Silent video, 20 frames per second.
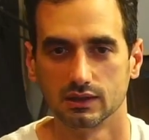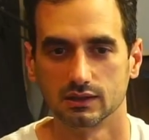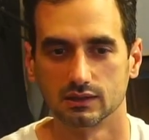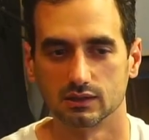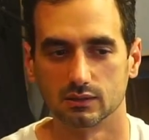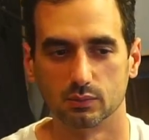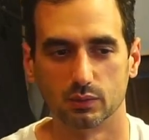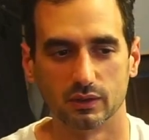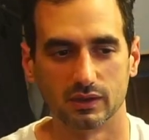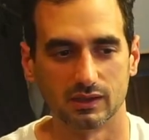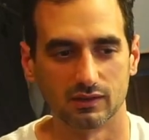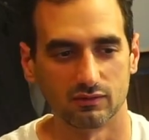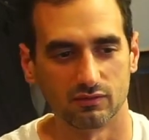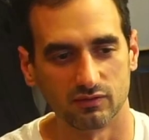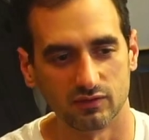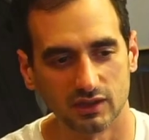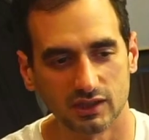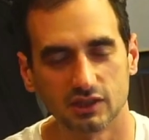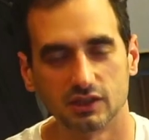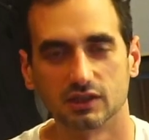to bring
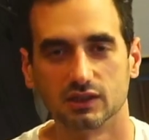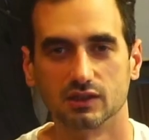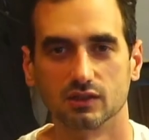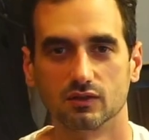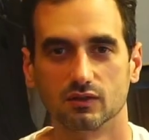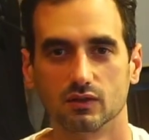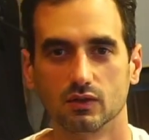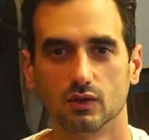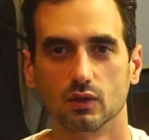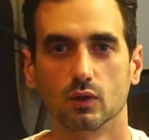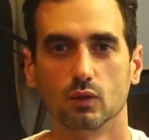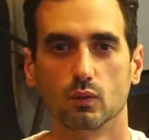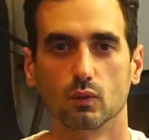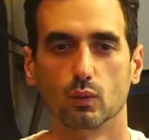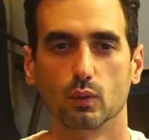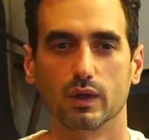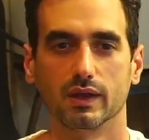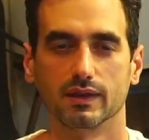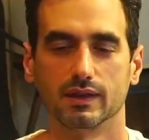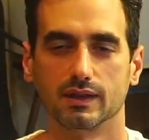vision
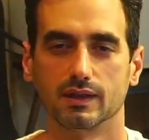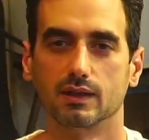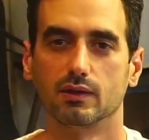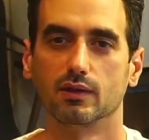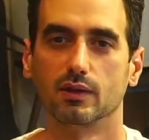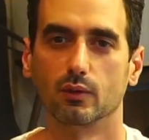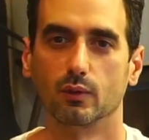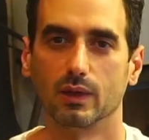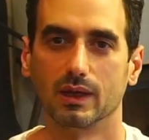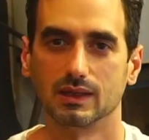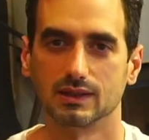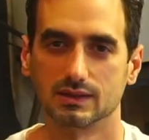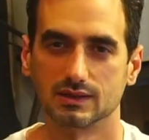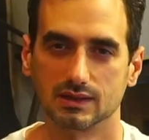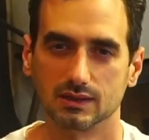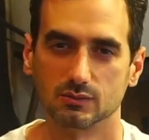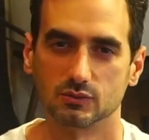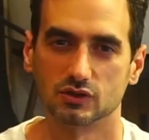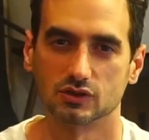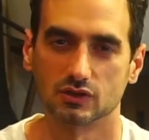when the way
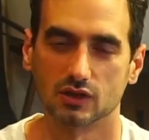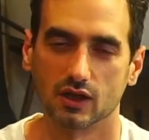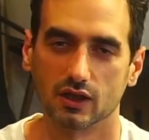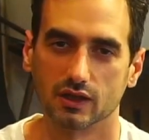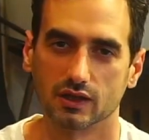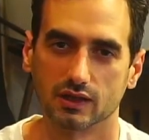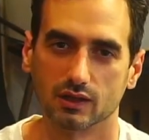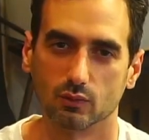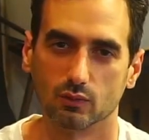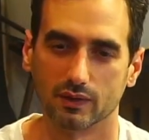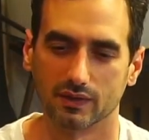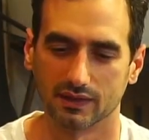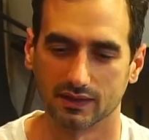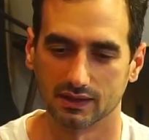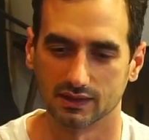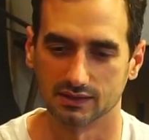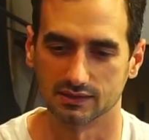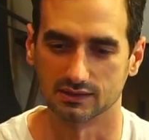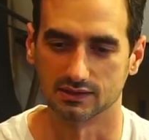seems dark and when things